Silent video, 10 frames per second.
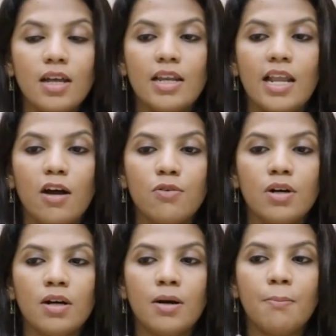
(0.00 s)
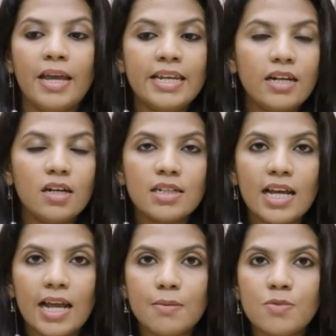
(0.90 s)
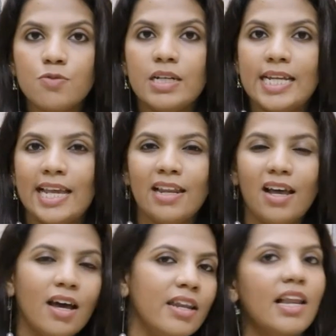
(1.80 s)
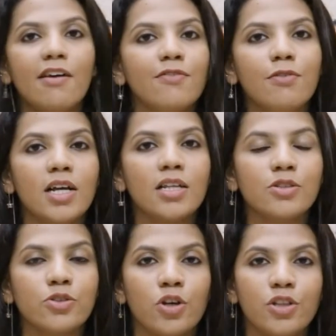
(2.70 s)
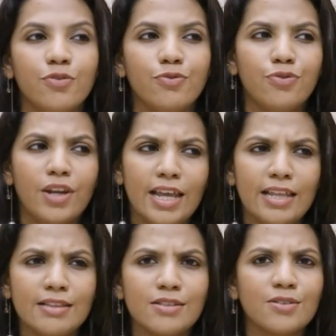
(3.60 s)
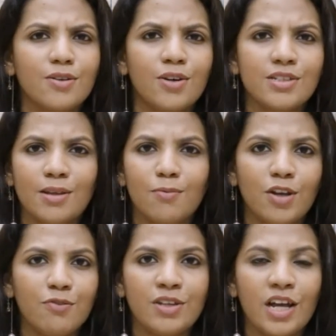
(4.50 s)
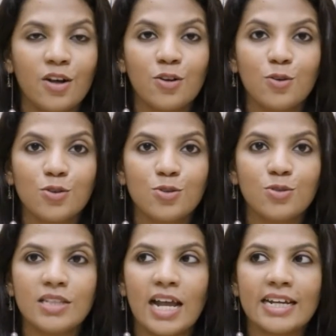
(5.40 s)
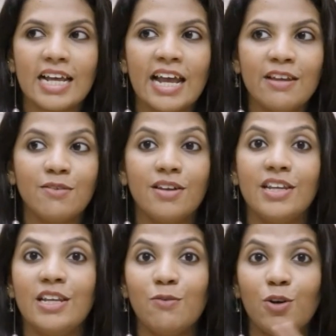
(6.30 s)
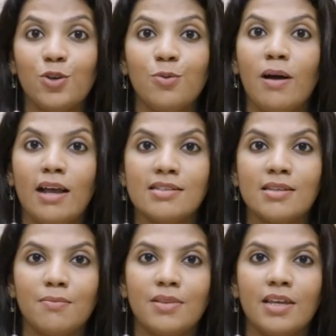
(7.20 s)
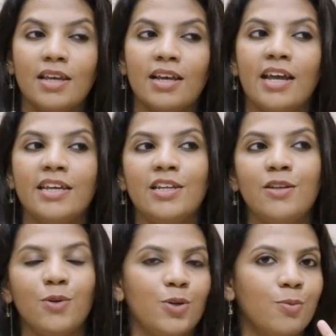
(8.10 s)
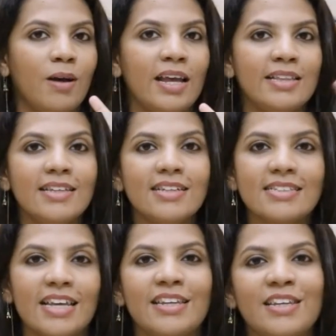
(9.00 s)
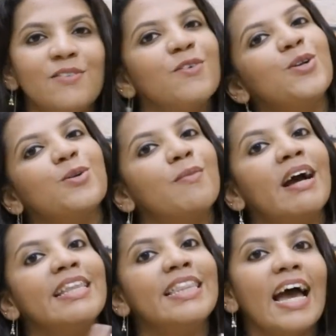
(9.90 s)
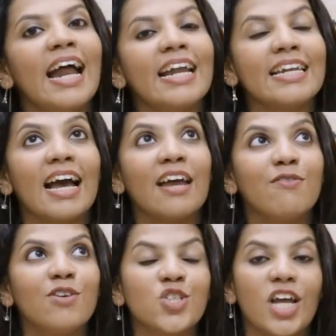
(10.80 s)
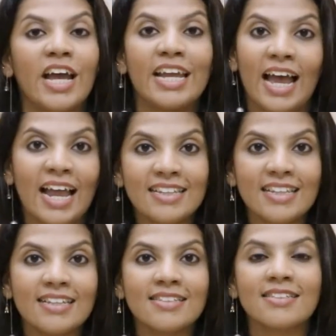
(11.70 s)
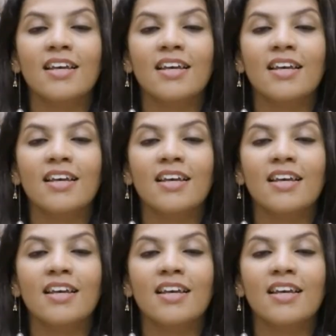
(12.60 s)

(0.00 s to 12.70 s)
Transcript: Now, many a times we tell our loved ones or the friends or someone we are close to that I really want to buy something, I really want to buy this, I really want to buy that, I wish I had this.